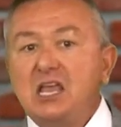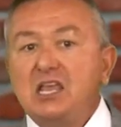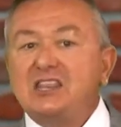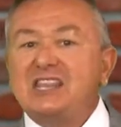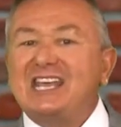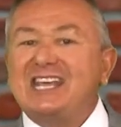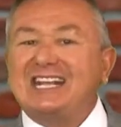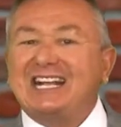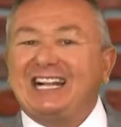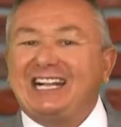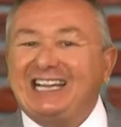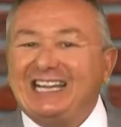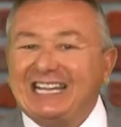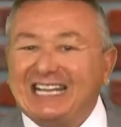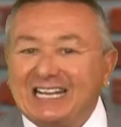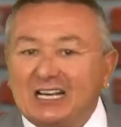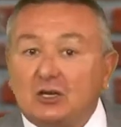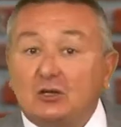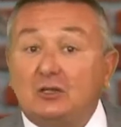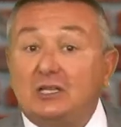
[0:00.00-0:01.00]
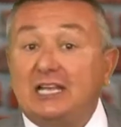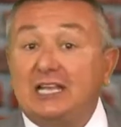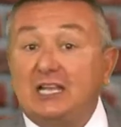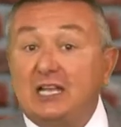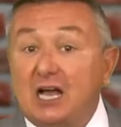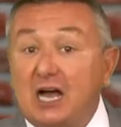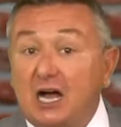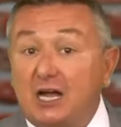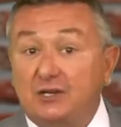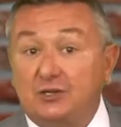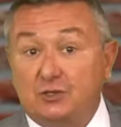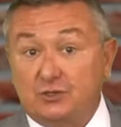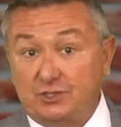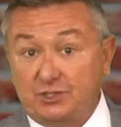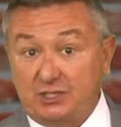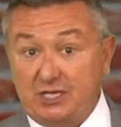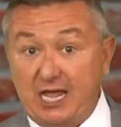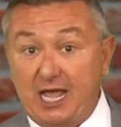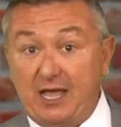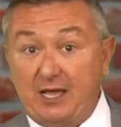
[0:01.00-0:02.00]
They clearly
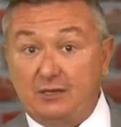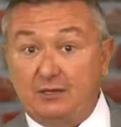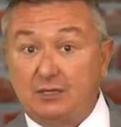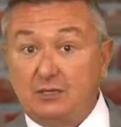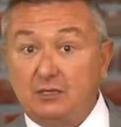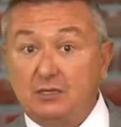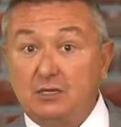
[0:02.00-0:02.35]
understand